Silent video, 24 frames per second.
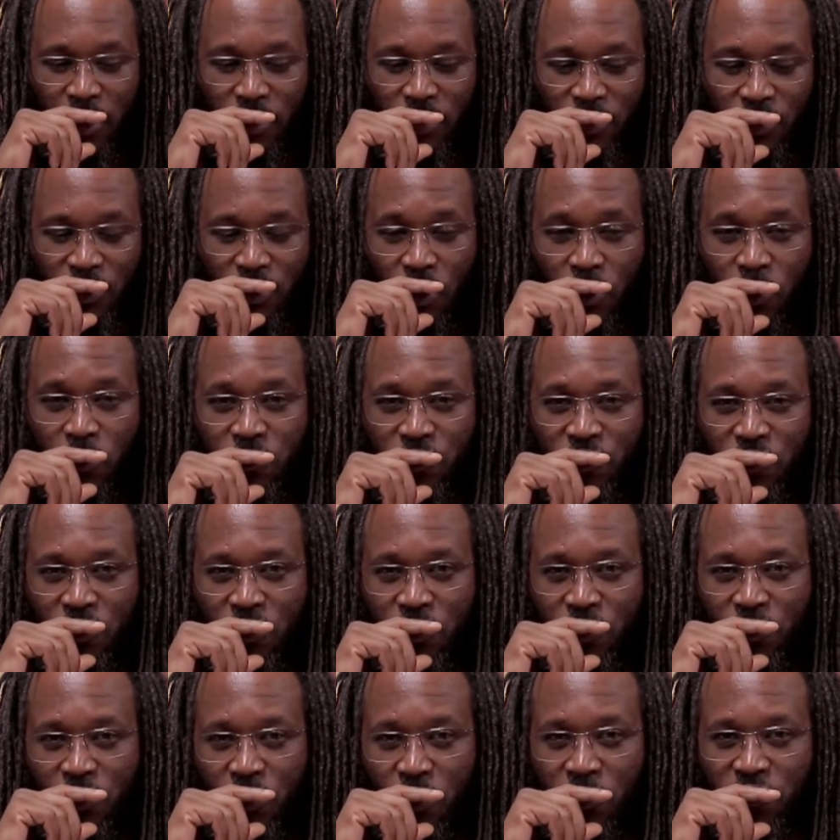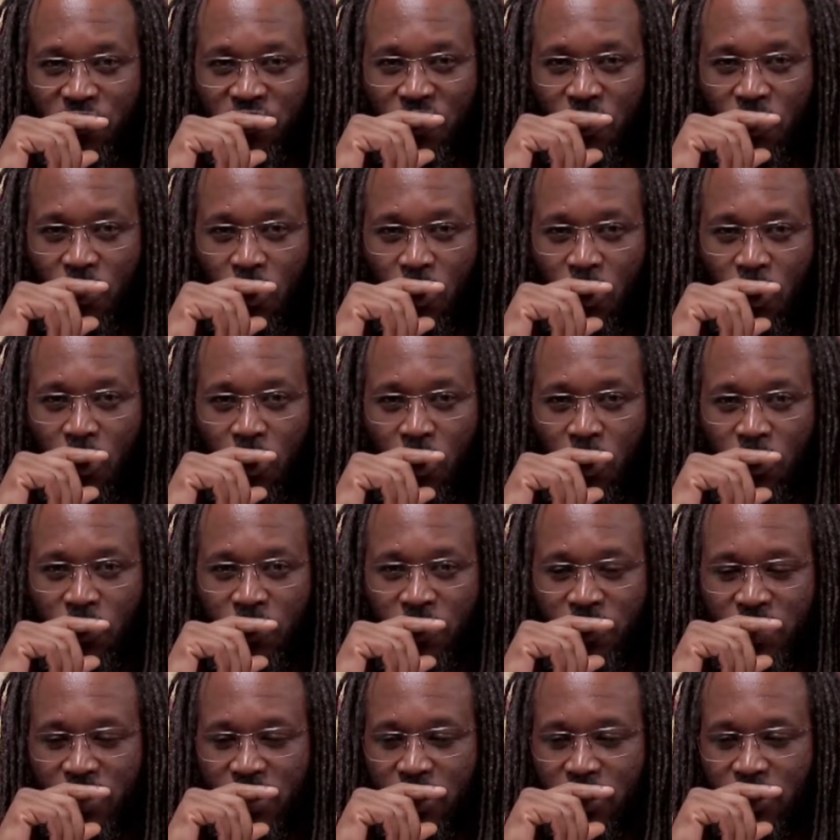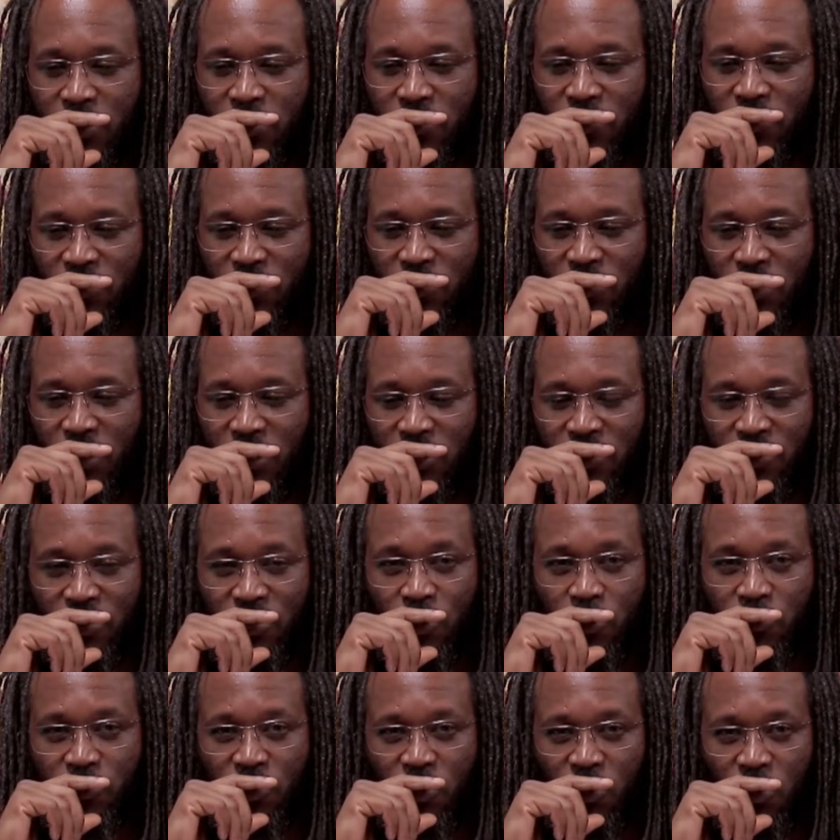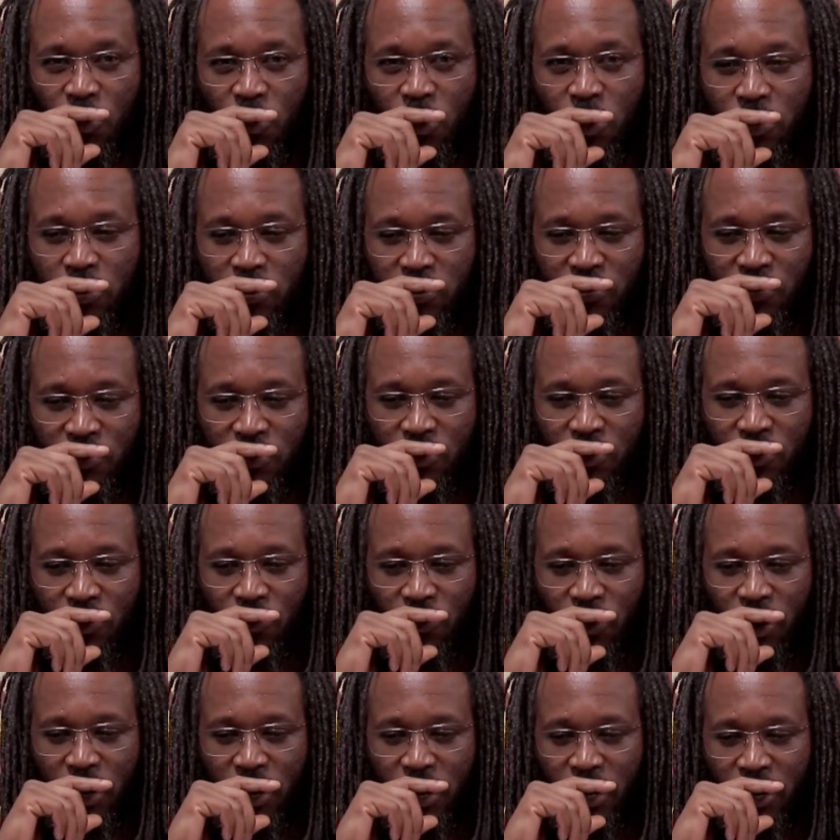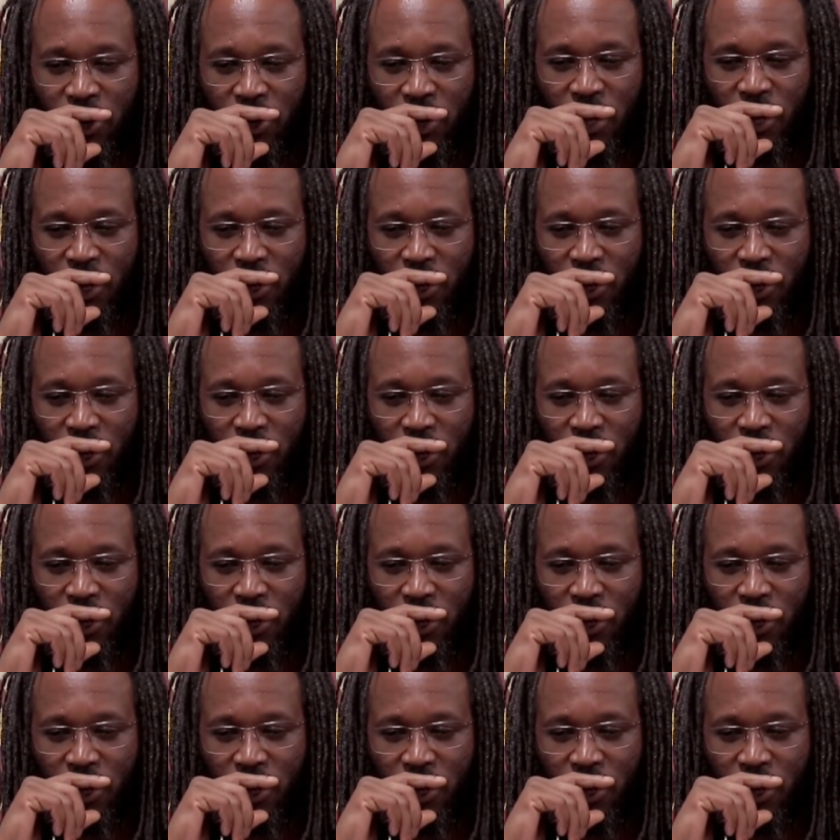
Those are all things those are works, right?